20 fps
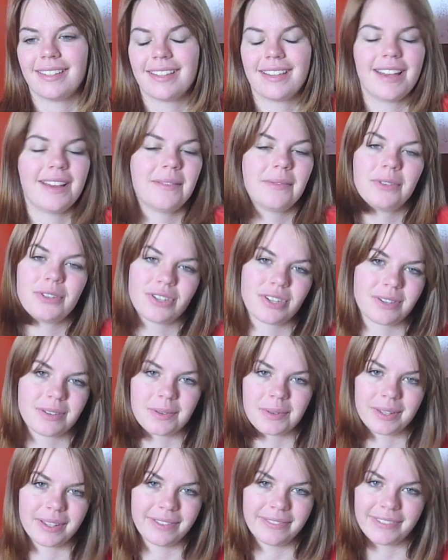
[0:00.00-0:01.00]
it was just
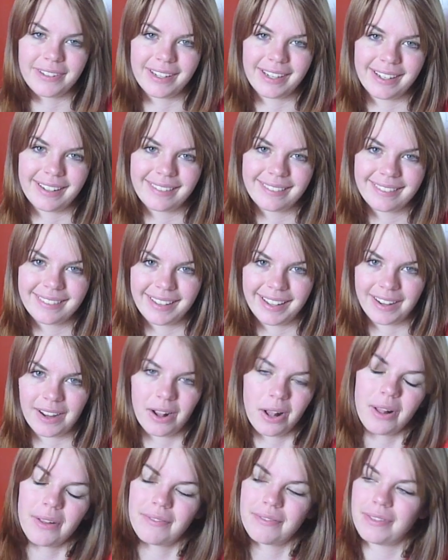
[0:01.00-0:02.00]
really funny, like
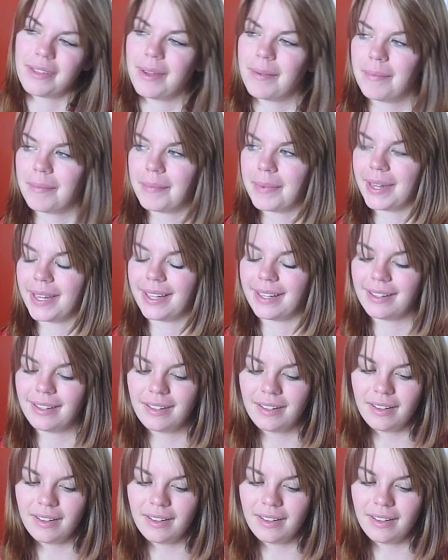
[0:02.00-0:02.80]
all of them, but